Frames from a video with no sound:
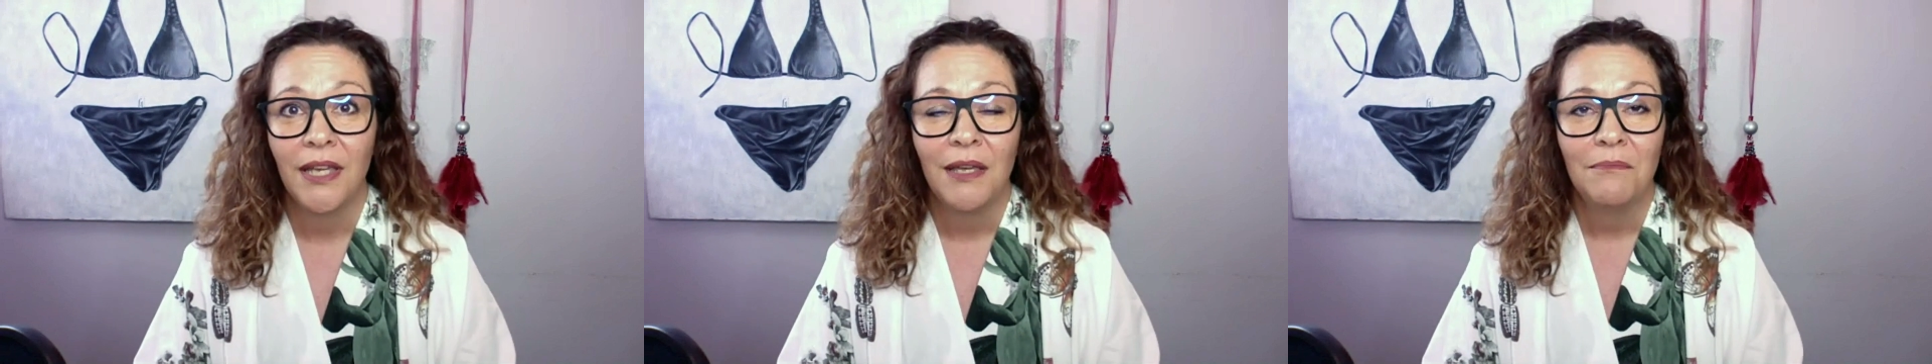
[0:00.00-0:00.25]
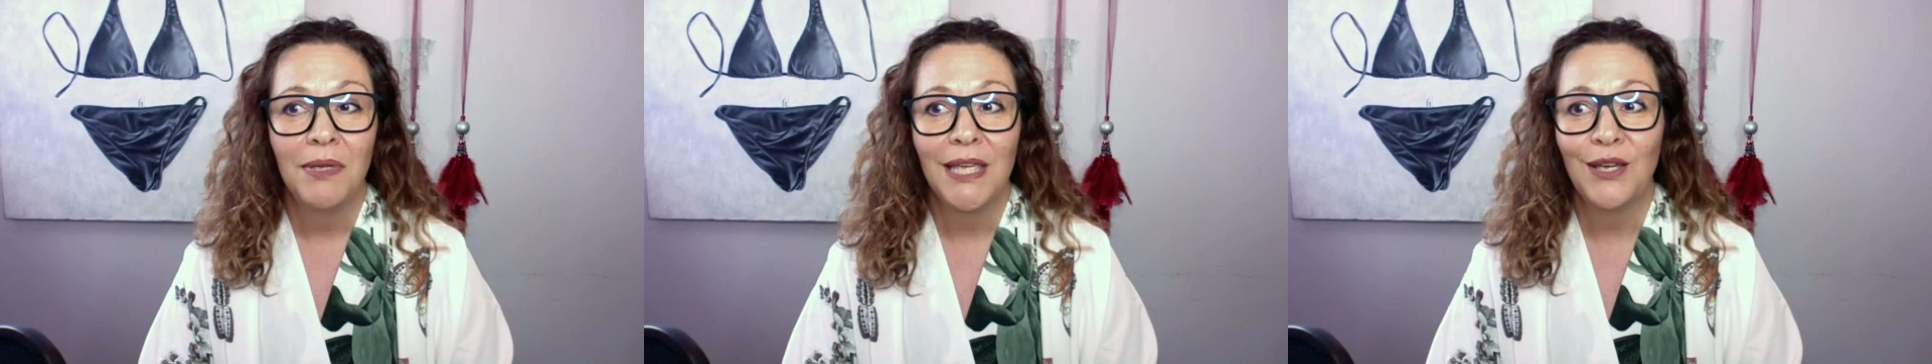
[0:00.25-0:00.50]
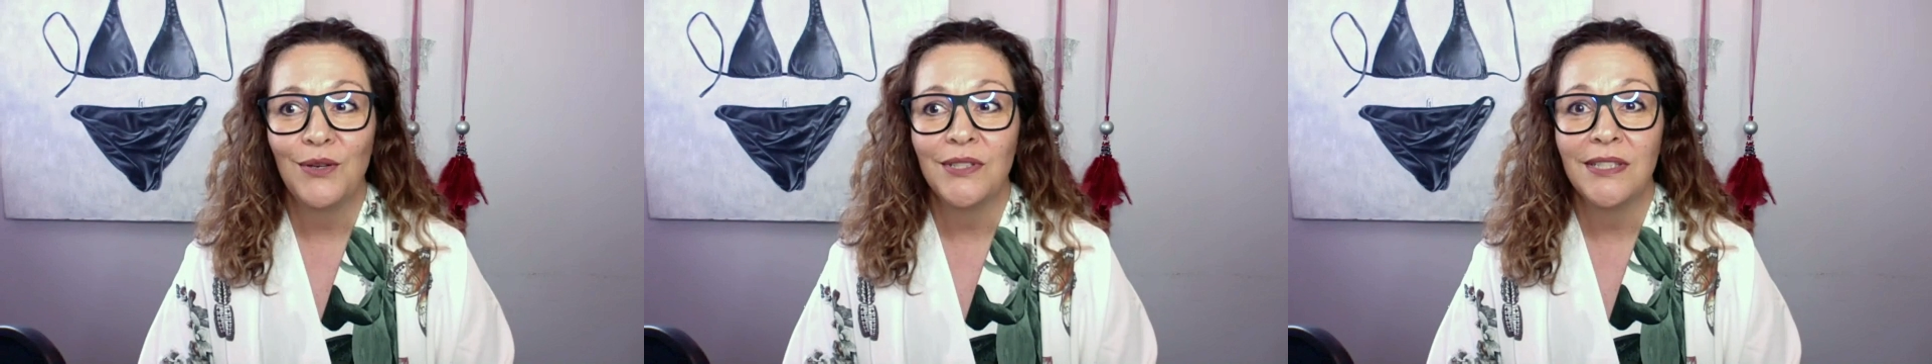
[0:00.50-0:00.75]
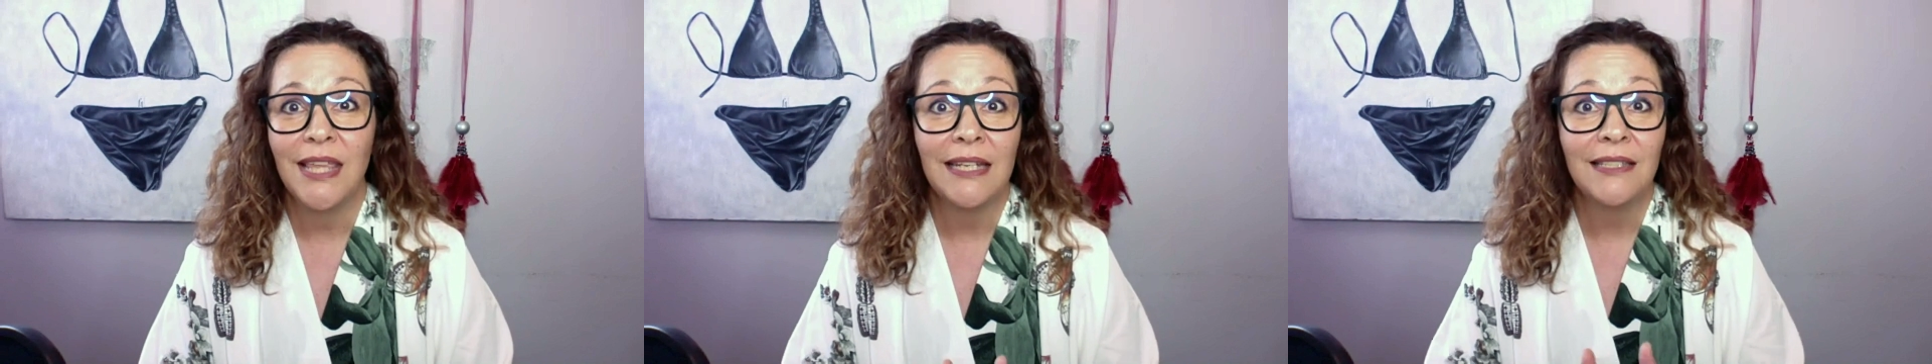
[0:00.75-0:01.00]

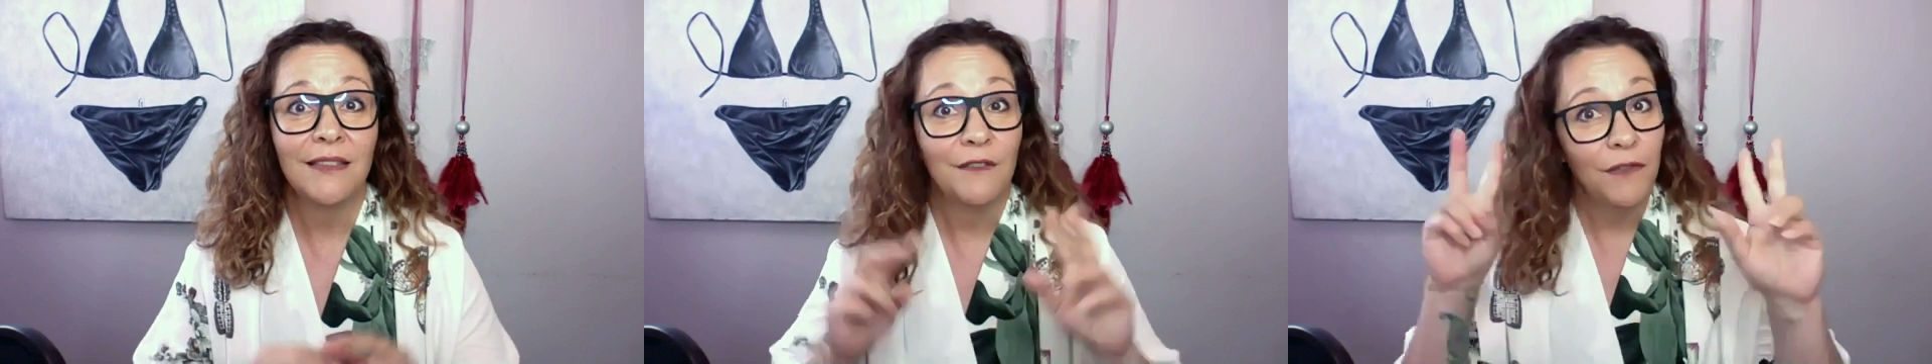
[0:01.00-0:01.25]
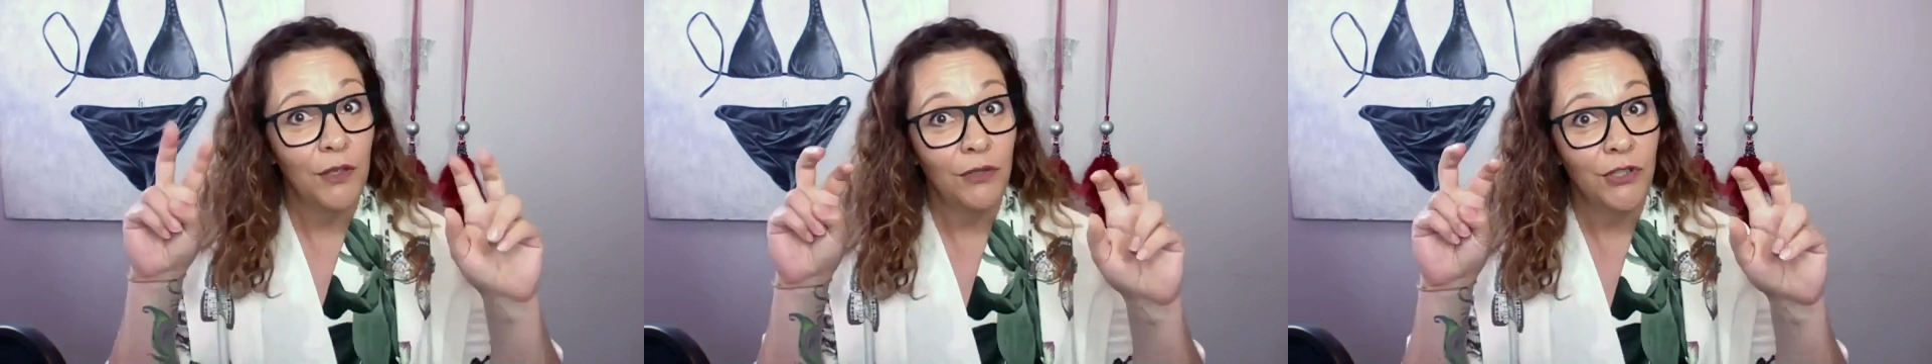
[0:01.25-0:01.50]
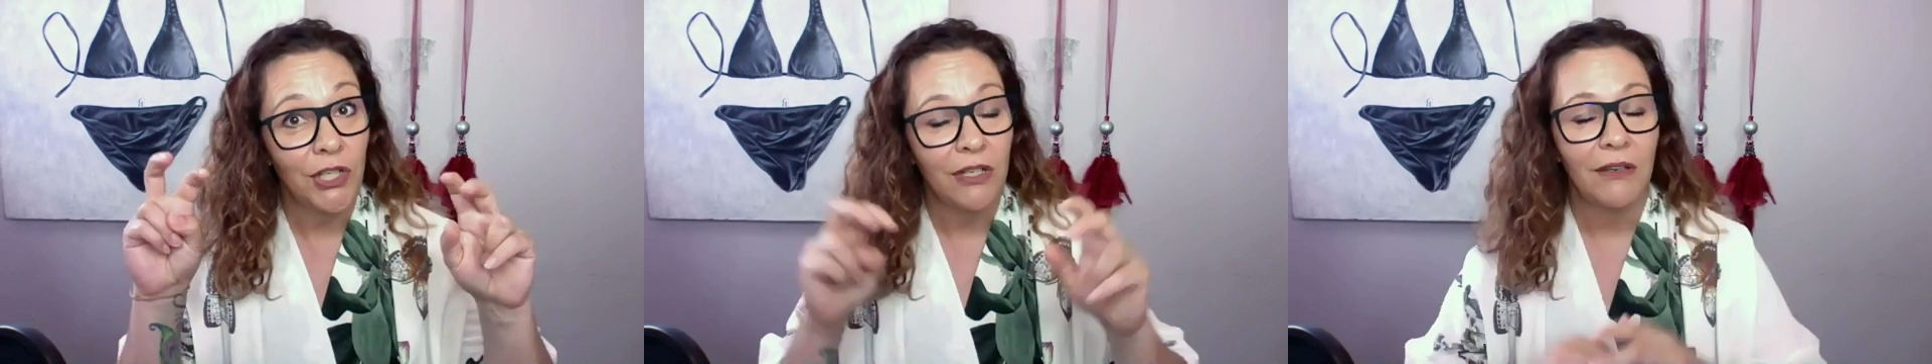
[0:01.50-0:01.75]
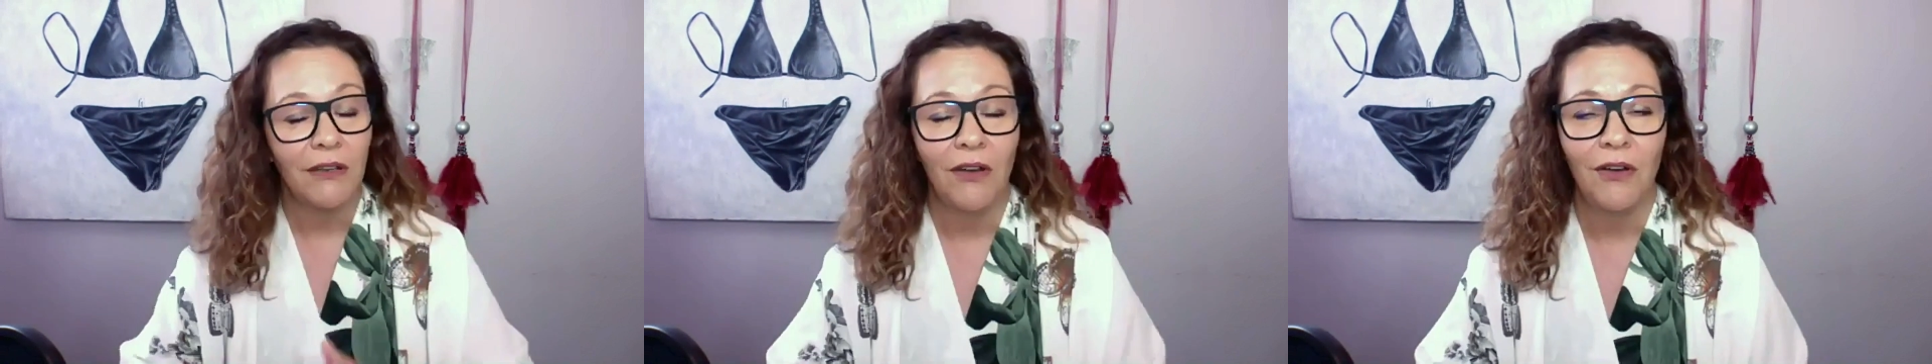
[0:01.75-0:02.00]
because that's the
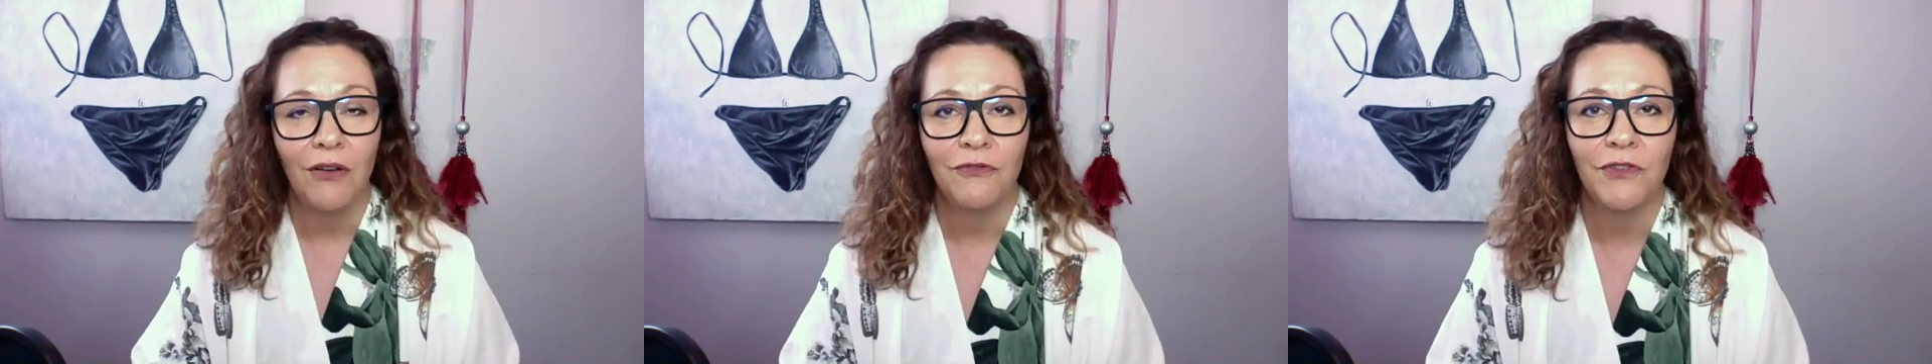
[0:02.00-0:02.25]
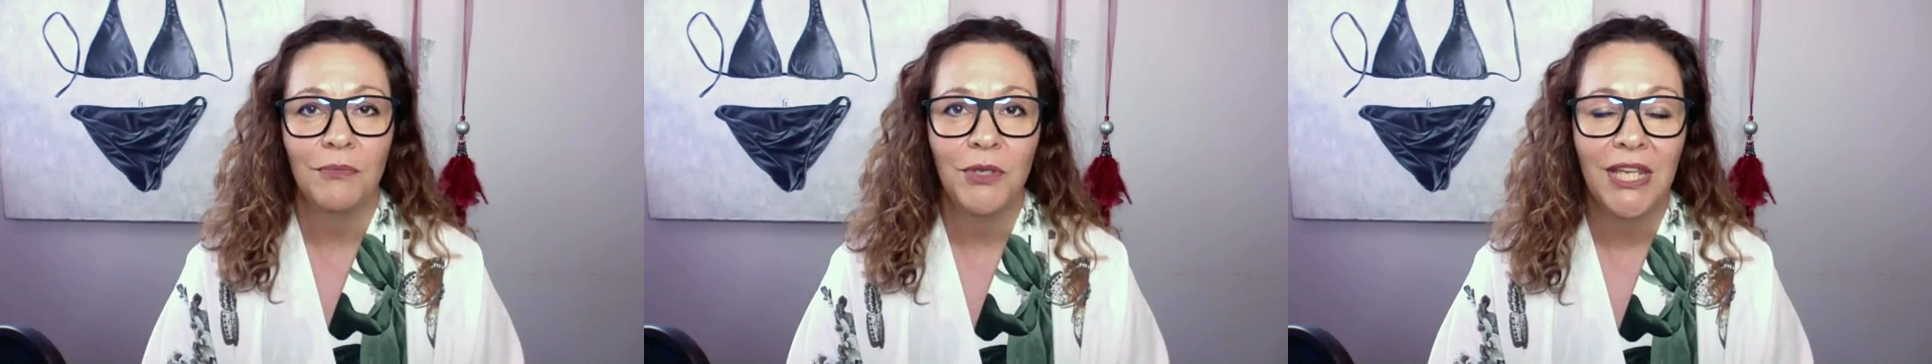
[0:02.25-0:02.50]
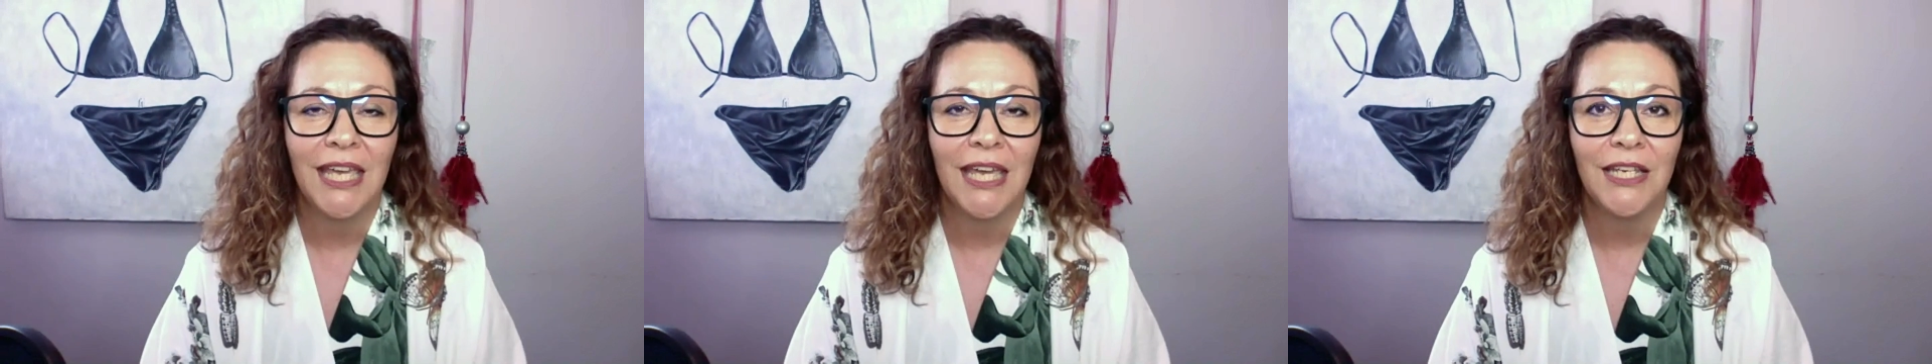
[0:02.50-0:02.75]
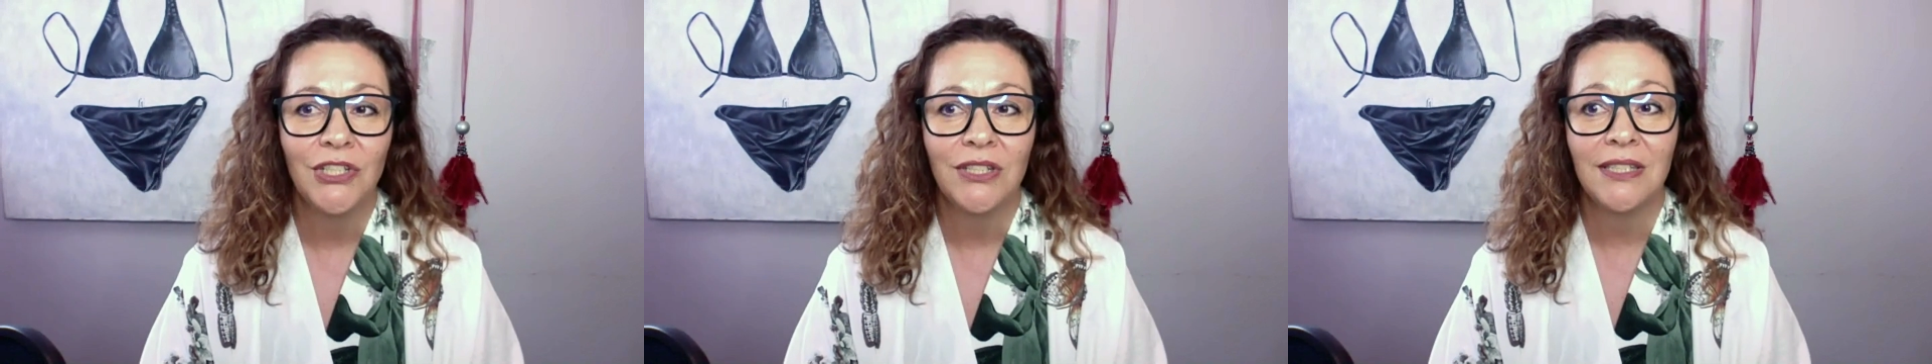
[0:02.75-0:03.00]
future of
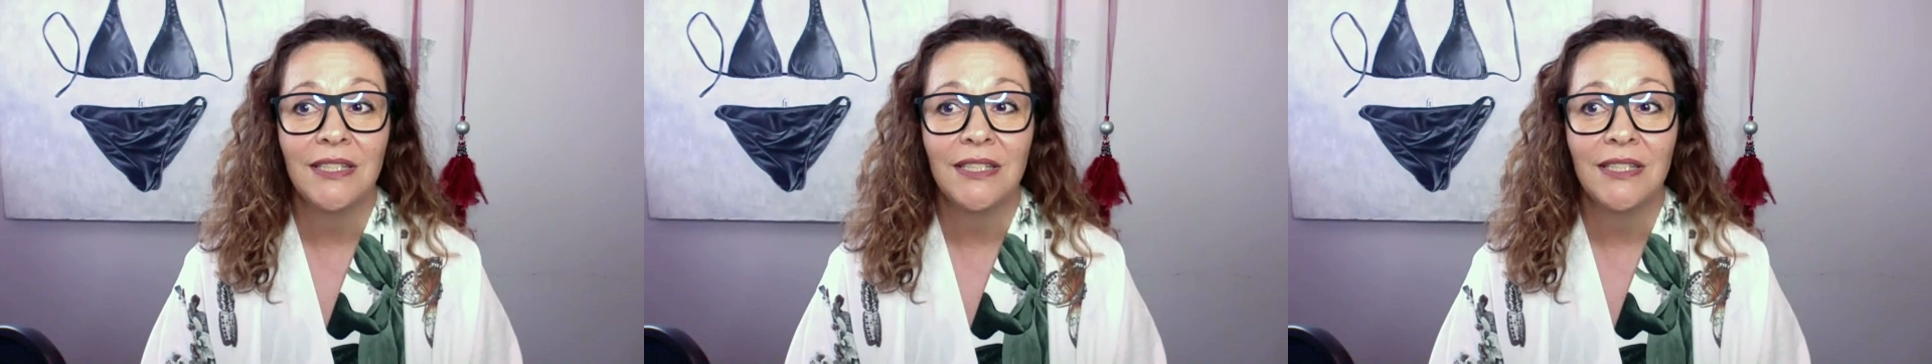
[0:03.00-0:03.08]
communications,